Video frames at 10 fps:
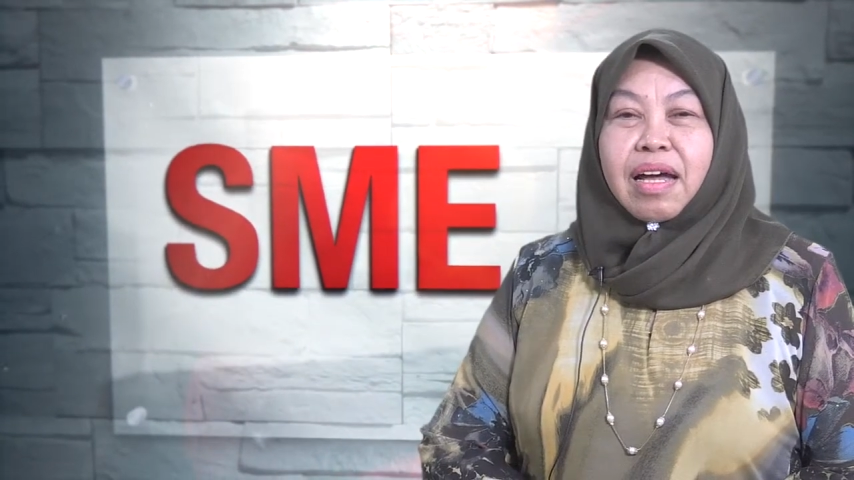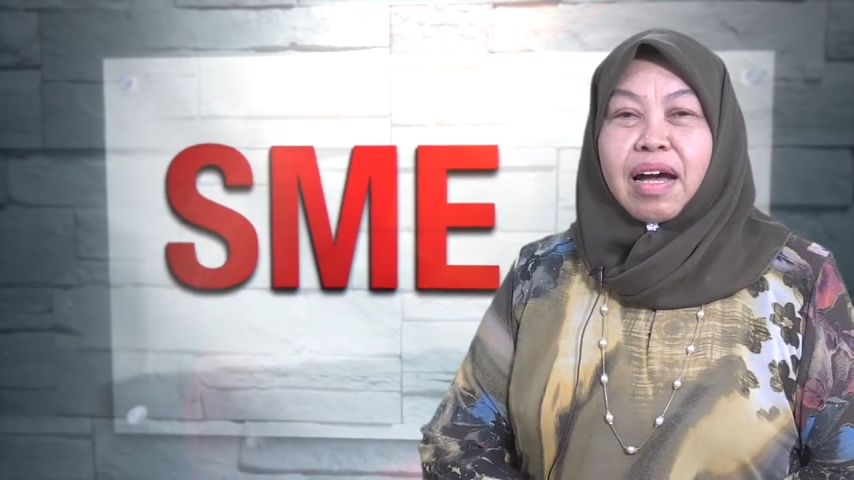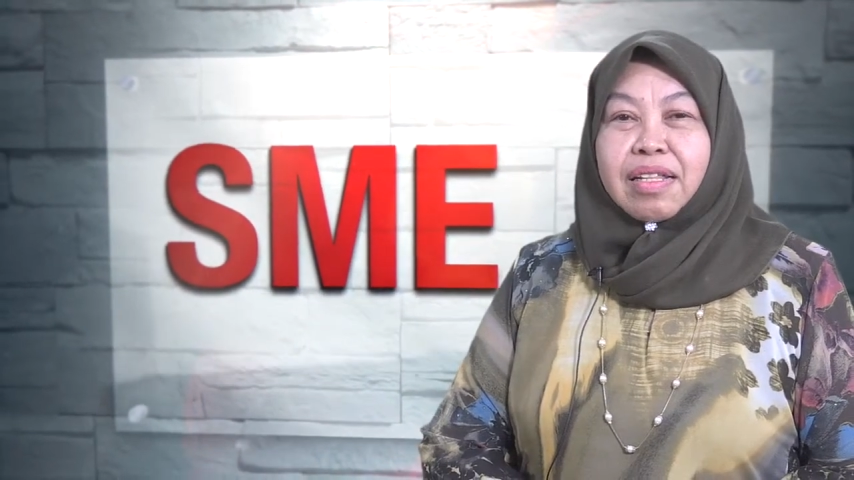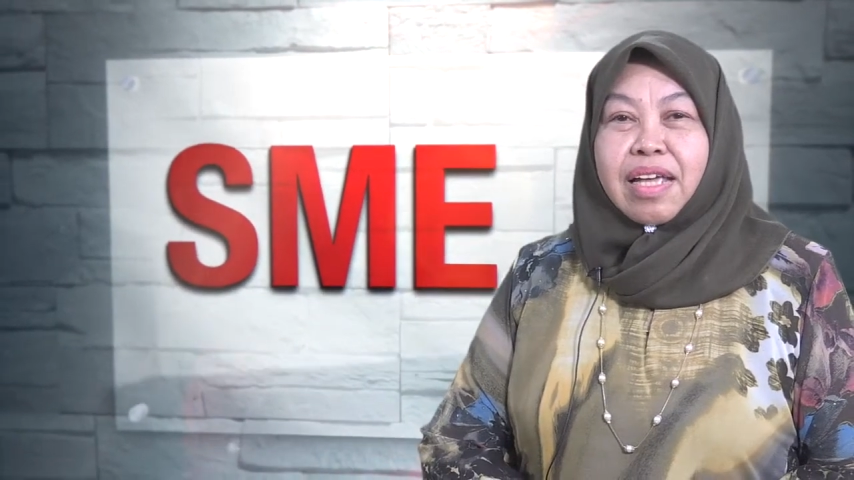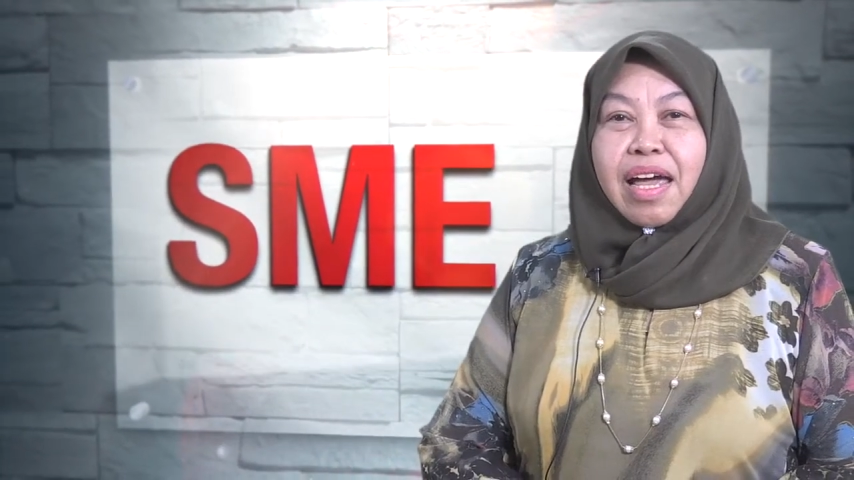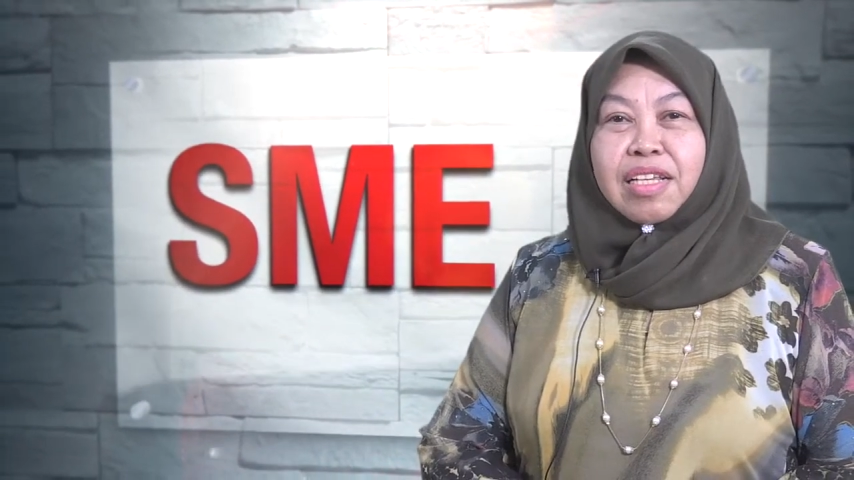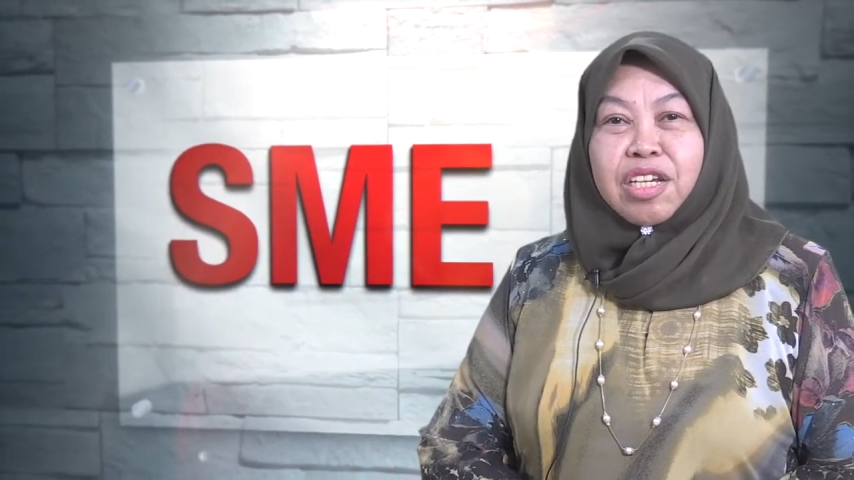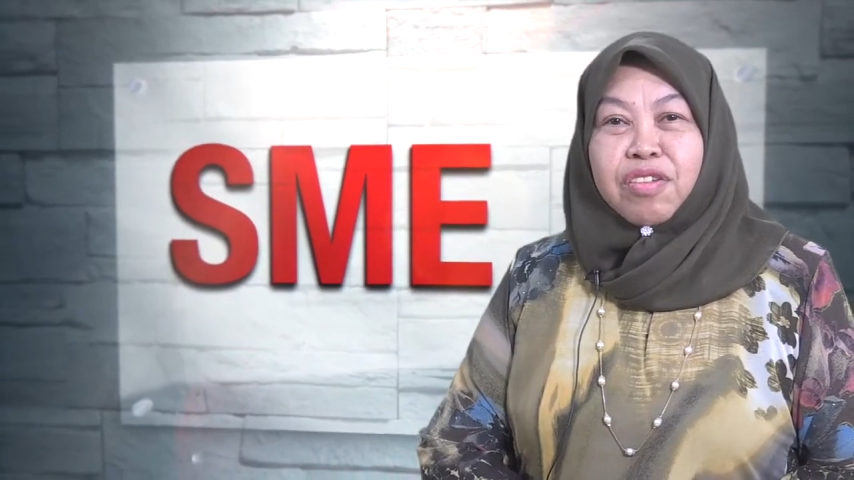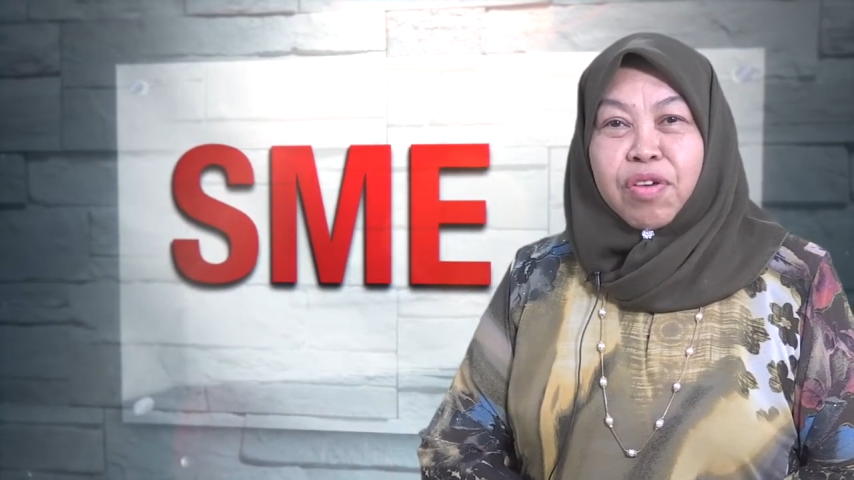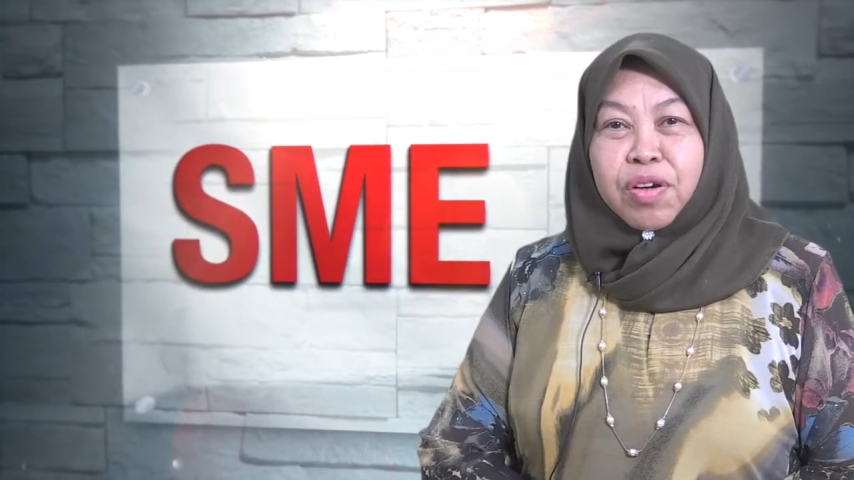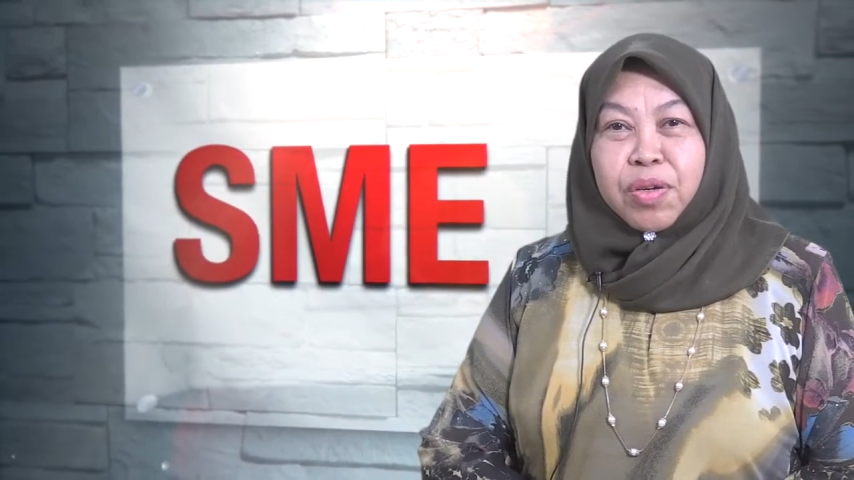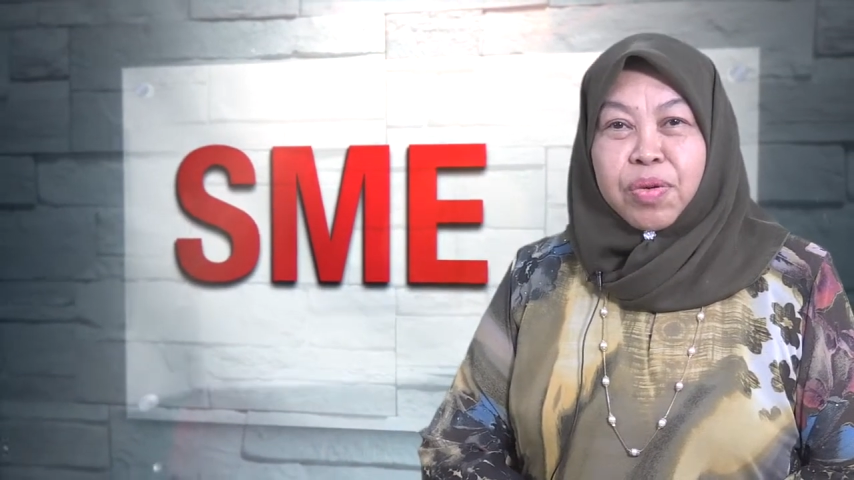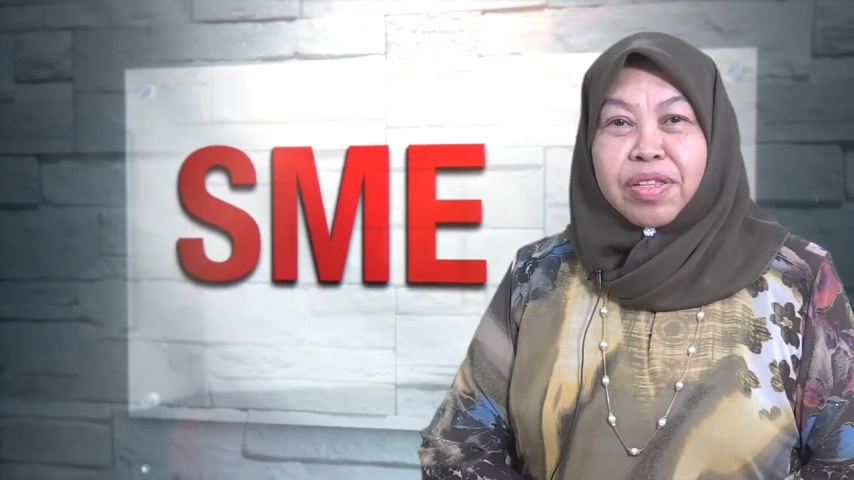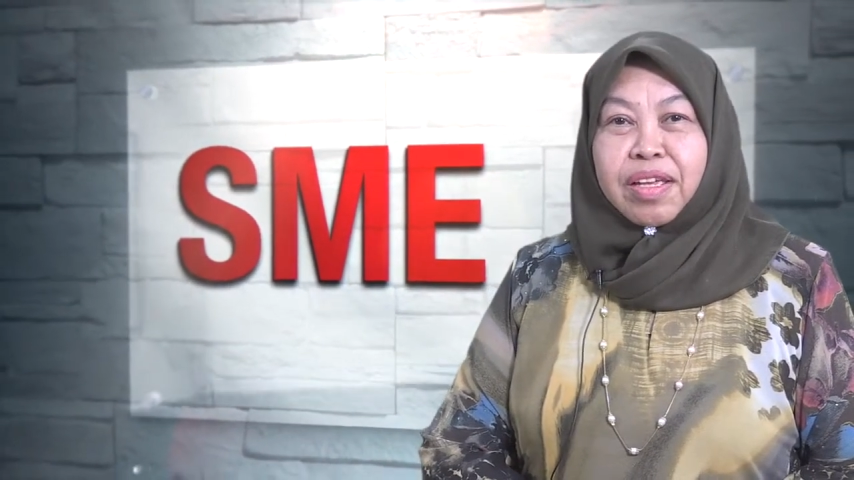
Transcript: are the engine for growth